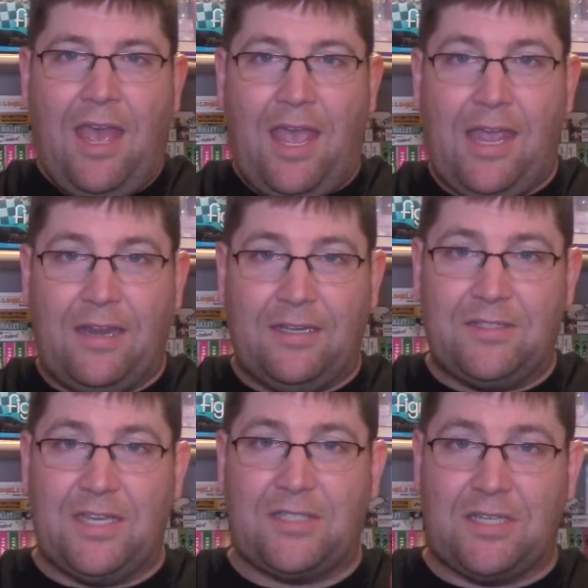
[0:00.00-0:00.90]
an
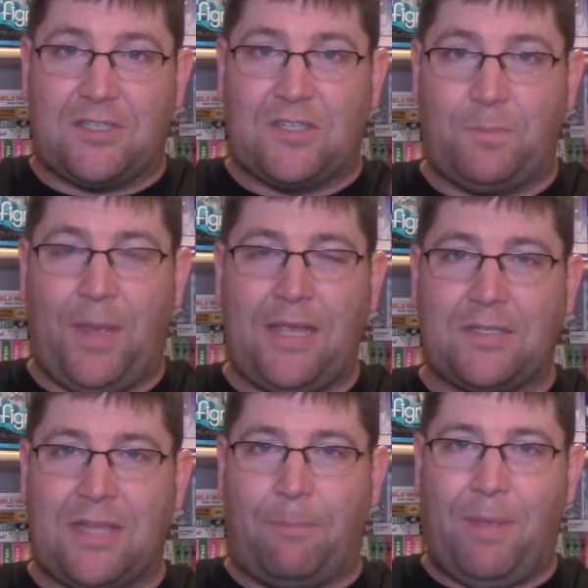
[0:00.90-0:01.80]
existence a space
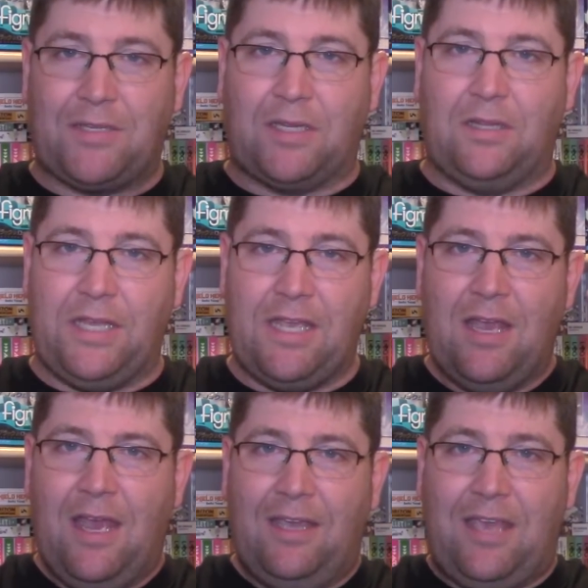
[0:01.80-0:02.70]
that basically
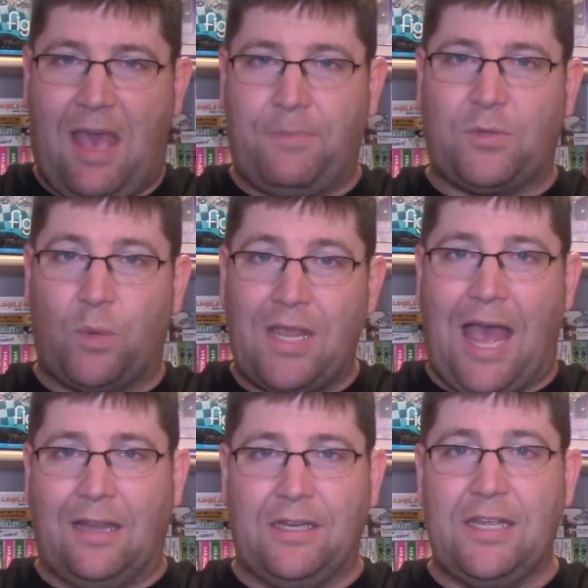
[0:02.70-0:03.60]
kept
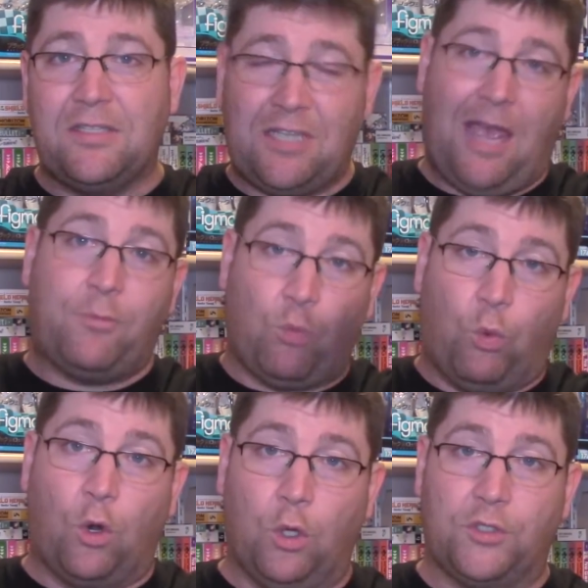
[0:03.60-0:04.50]
realities kept
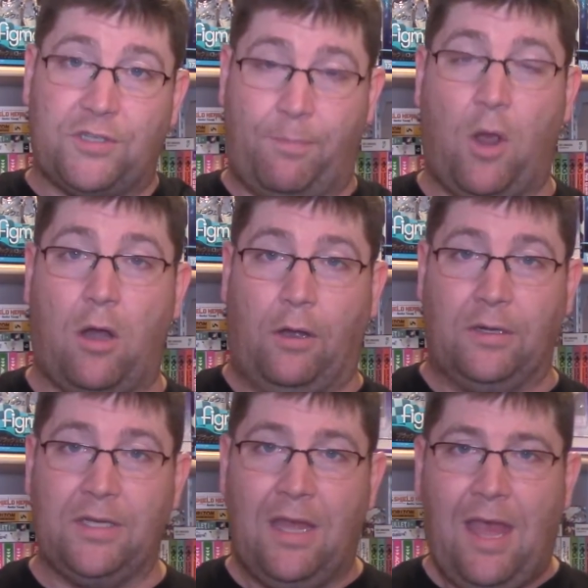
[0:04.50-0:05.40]
worlds apart